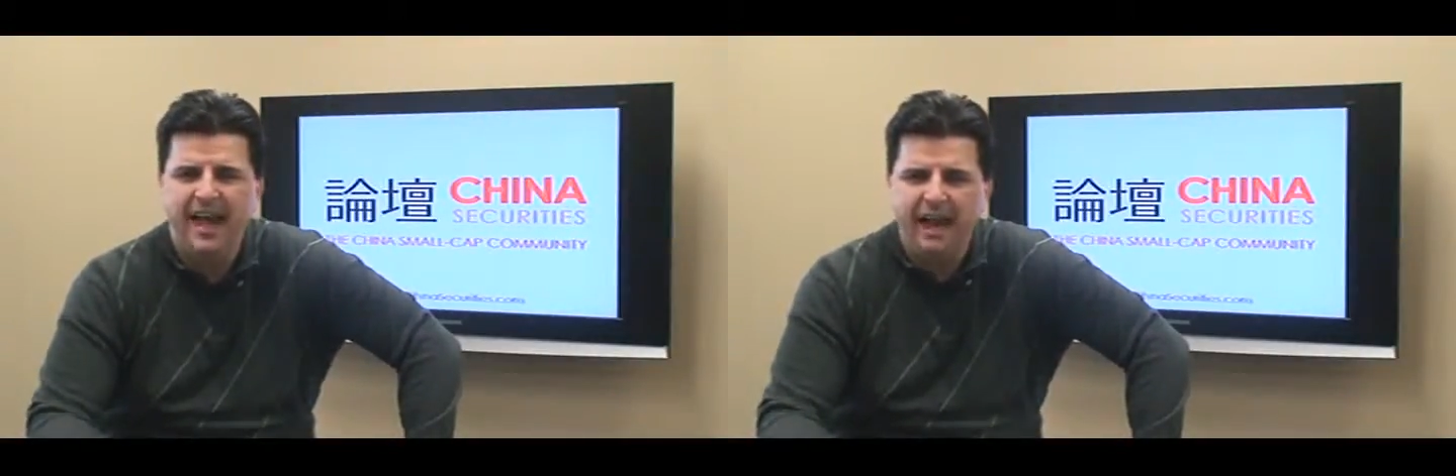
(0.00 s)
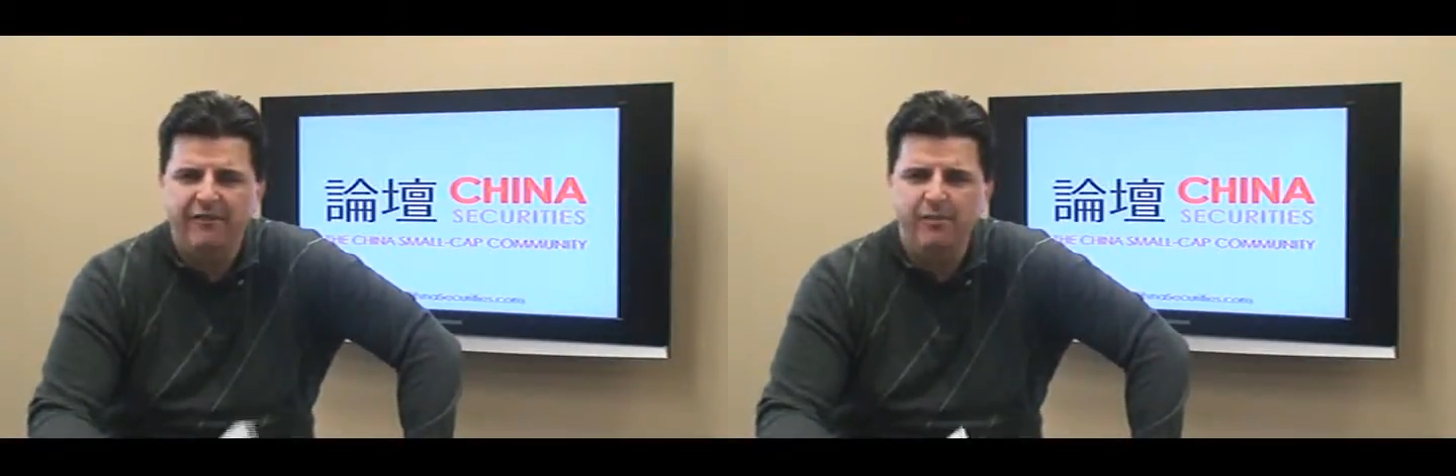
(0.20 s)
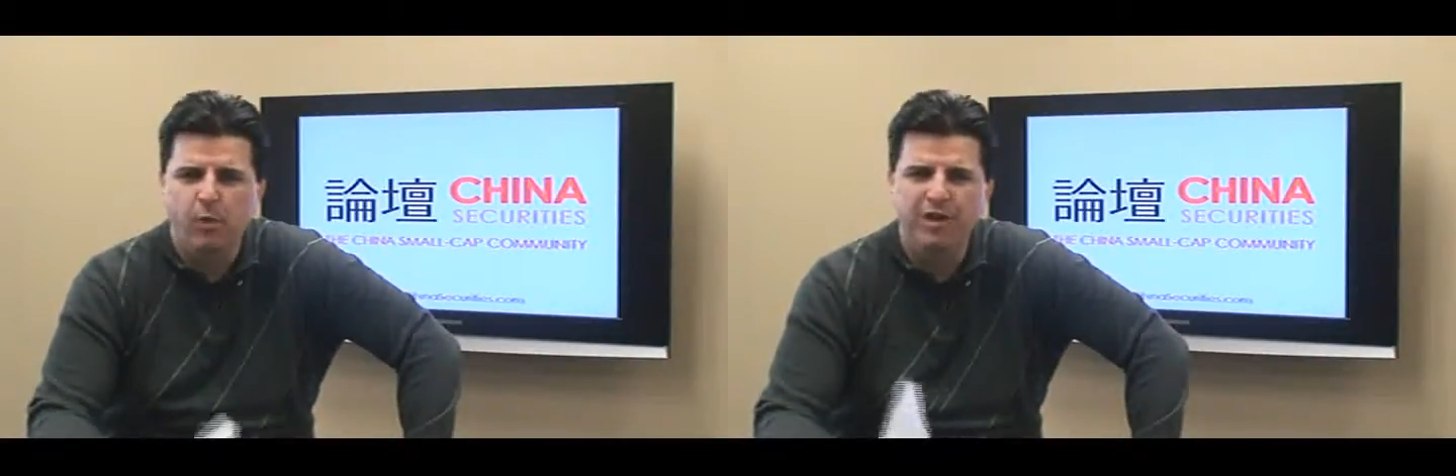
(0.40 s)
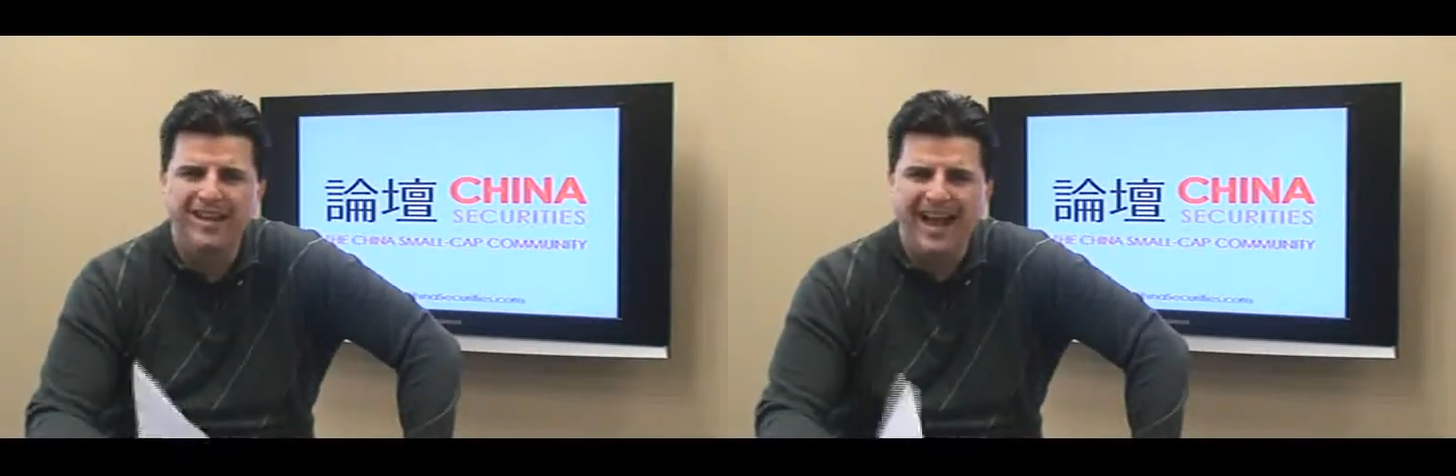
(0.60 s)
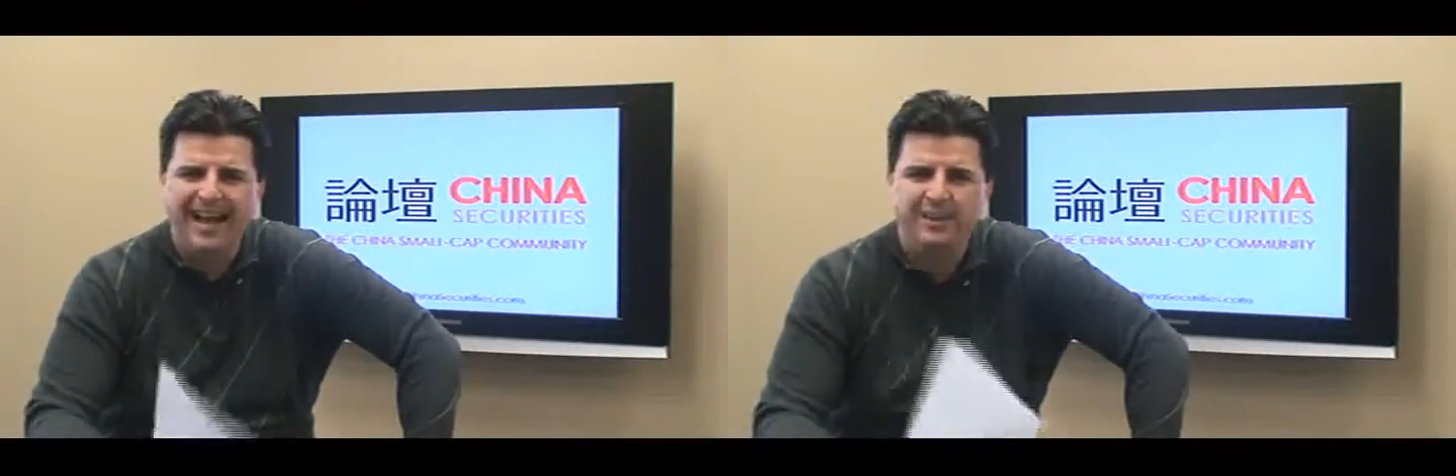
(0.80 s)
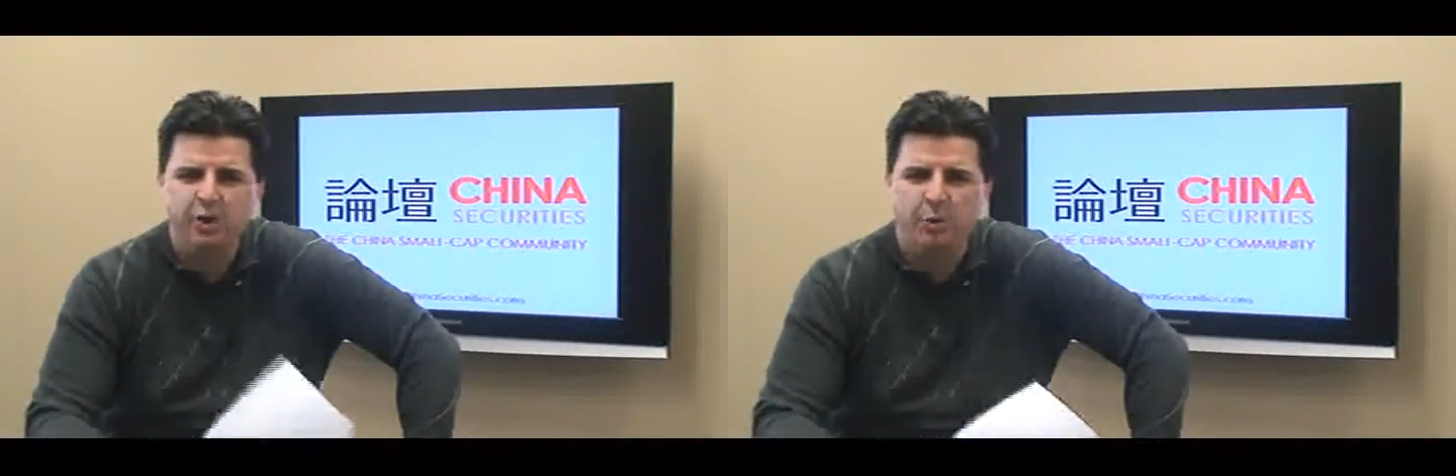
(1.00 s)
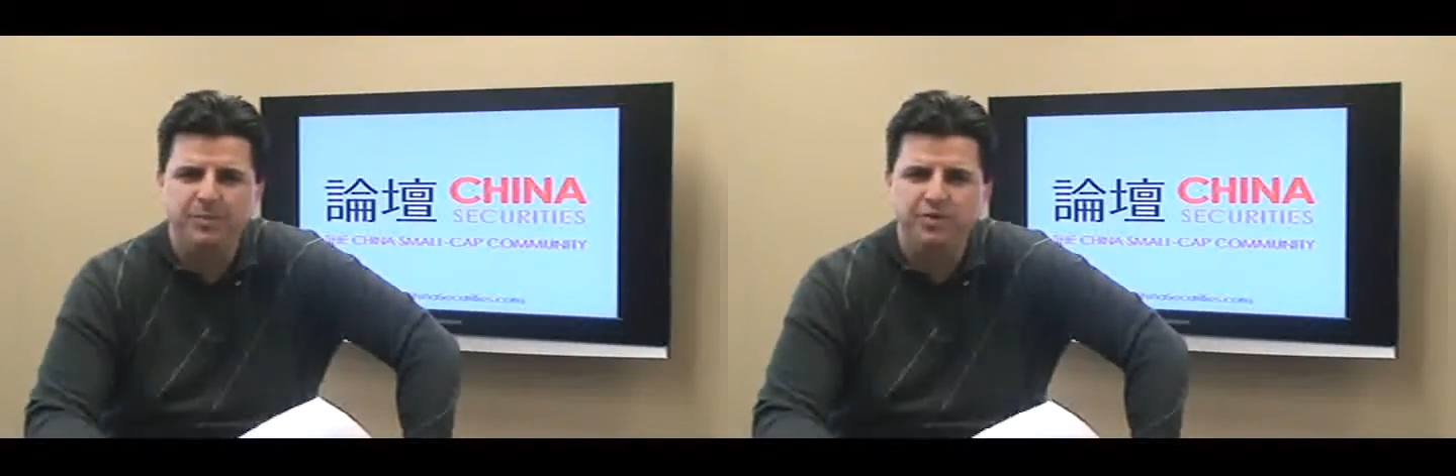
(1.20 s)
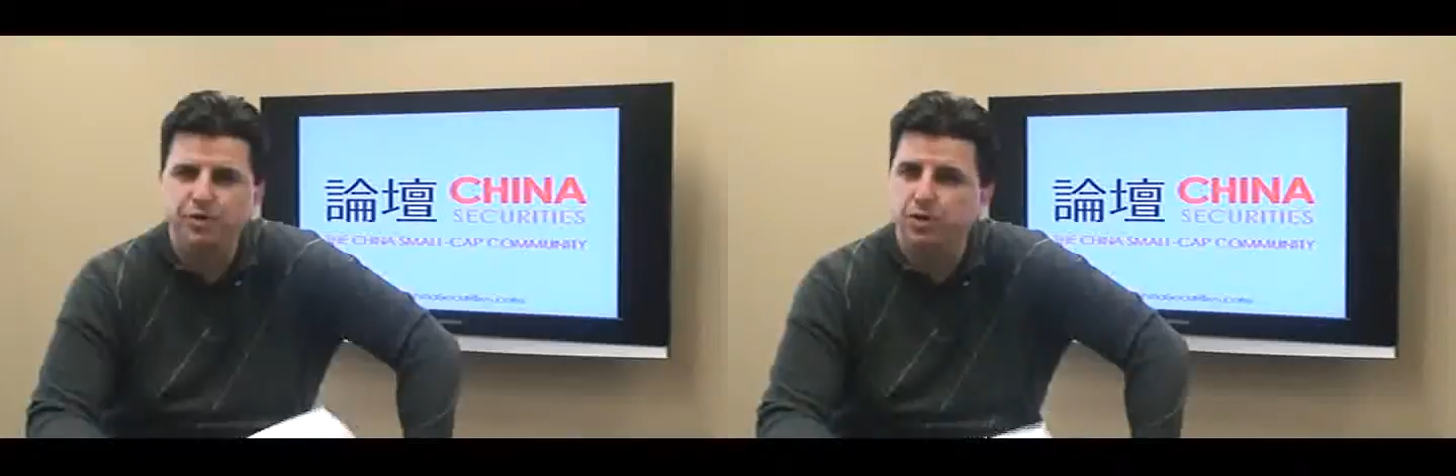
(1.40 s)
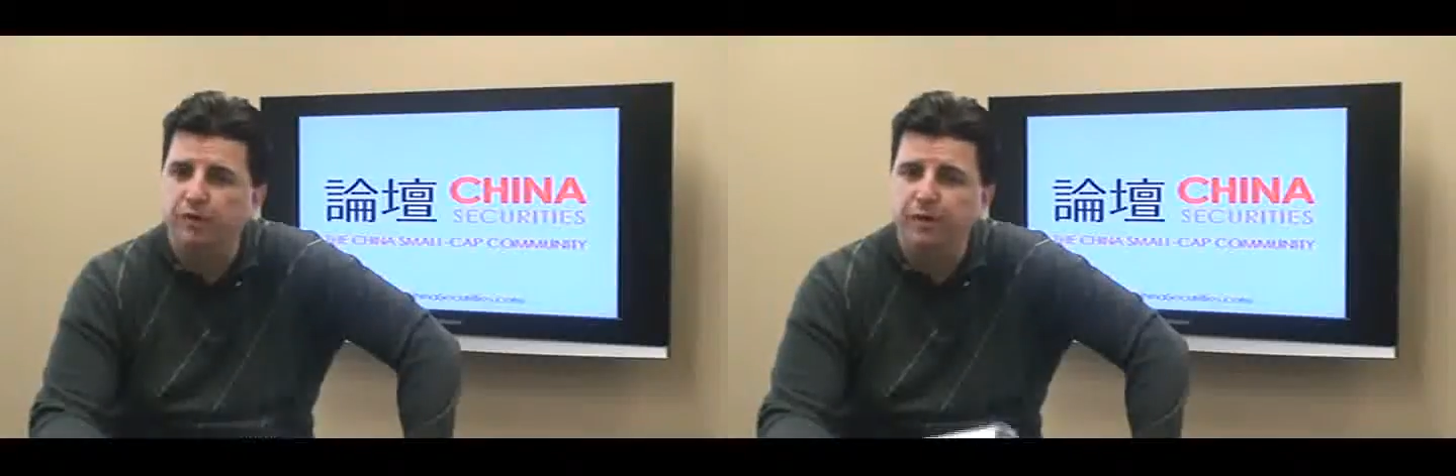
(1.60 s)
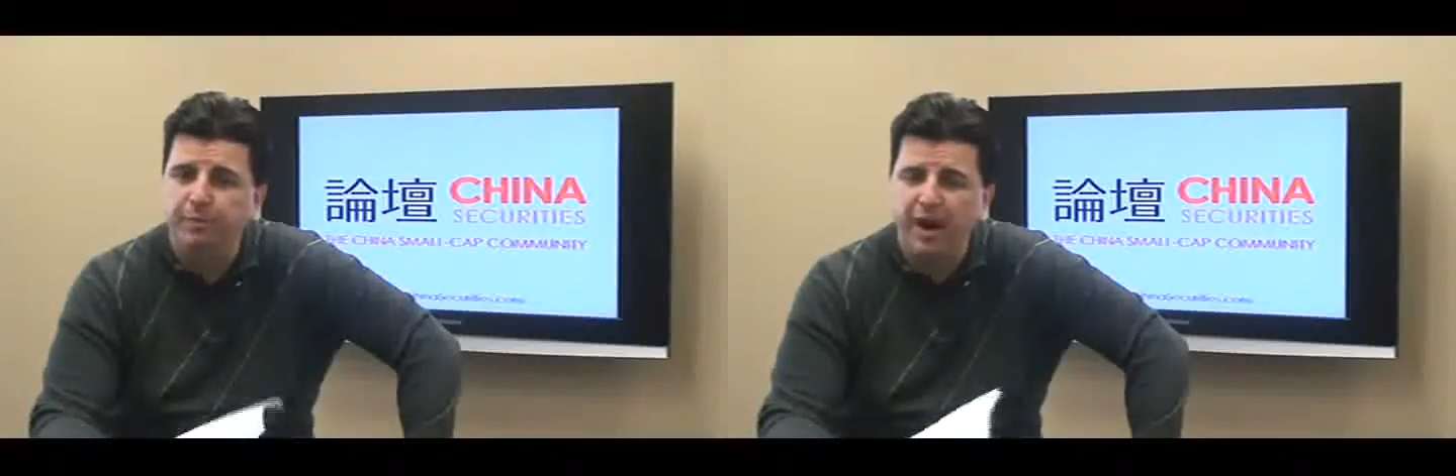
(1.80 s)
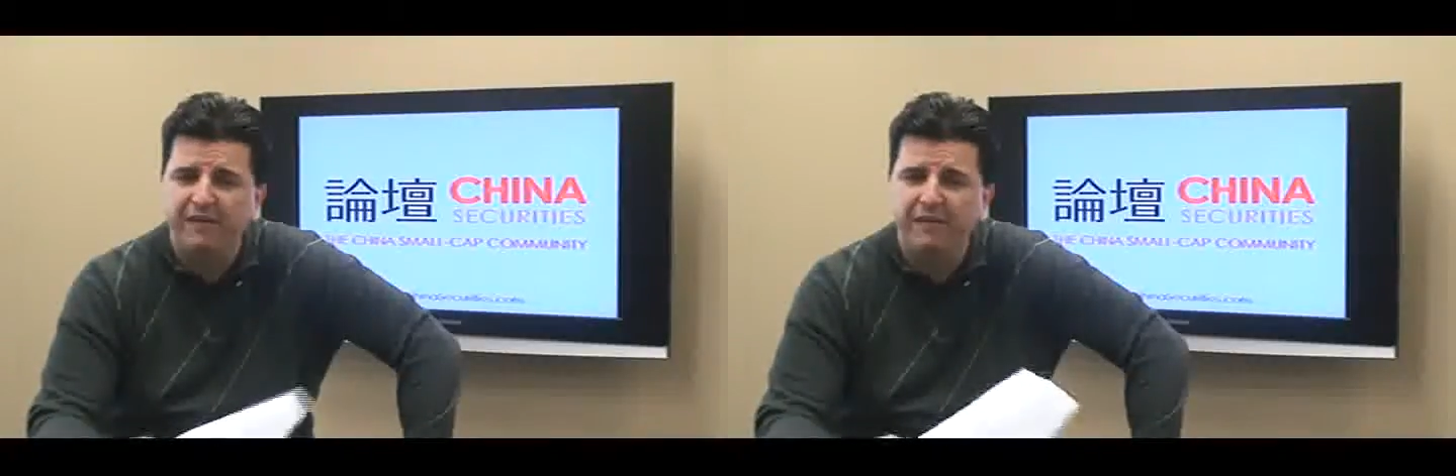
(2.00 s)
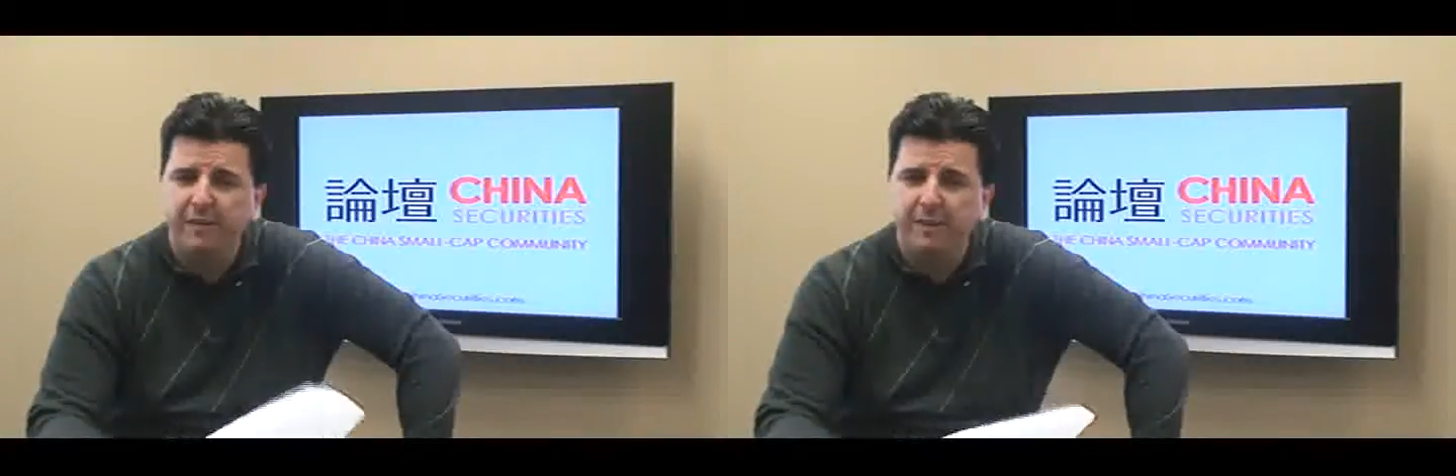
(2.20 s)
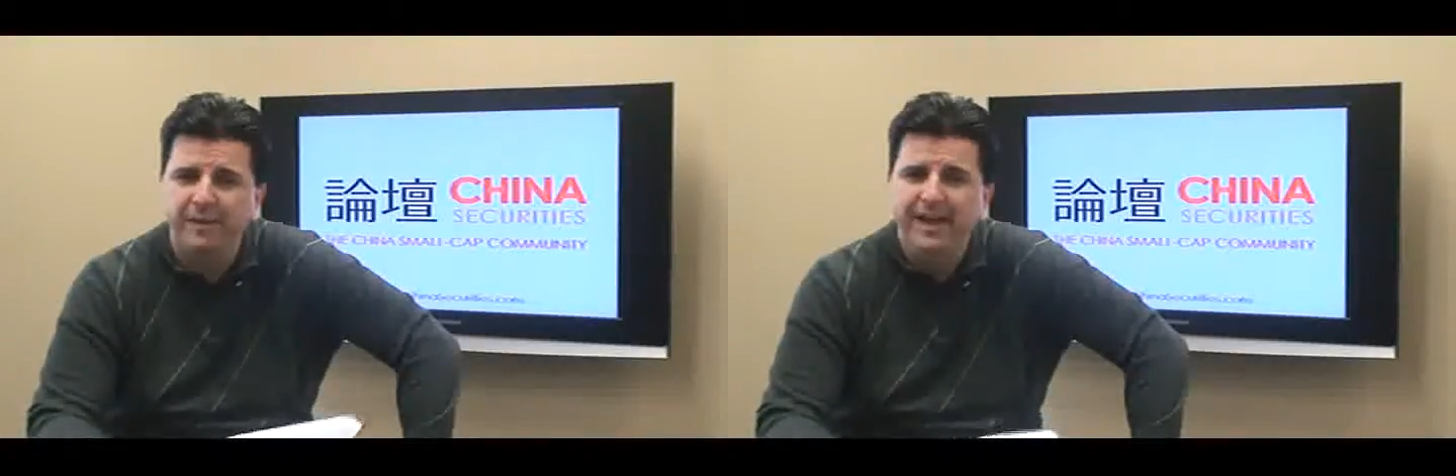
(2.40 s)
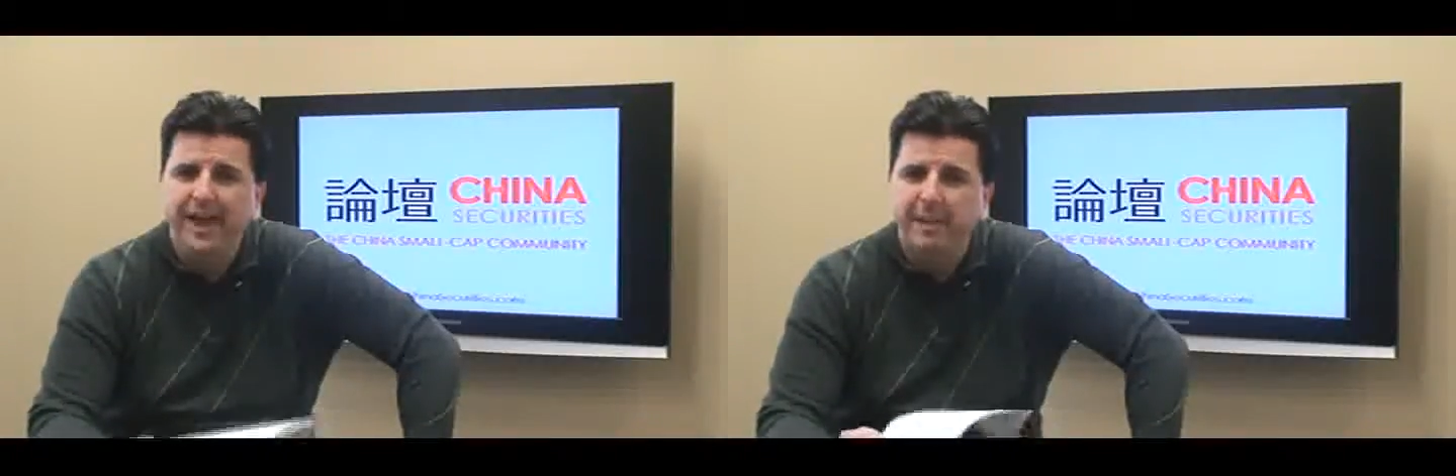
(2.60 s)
every morning at the open so you can hopefully profit from them